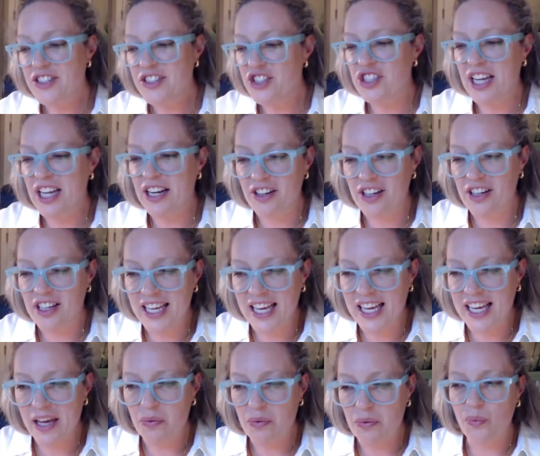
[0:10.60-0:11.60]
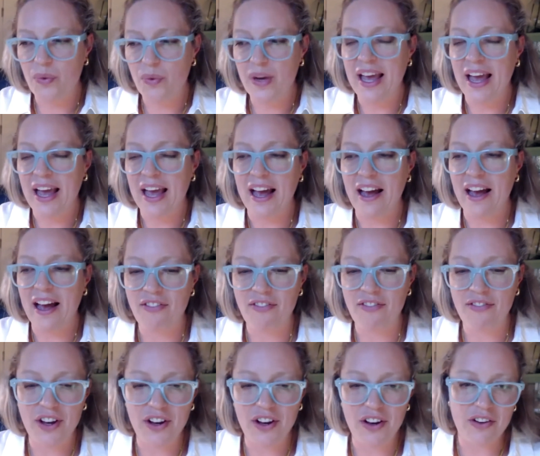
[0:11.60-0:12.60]
Generally, we have
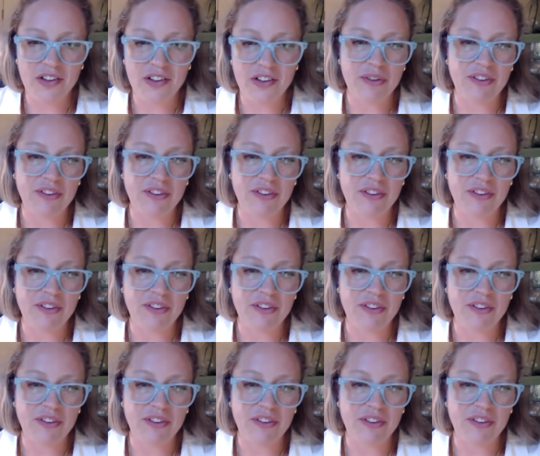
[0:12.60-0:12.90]
folks,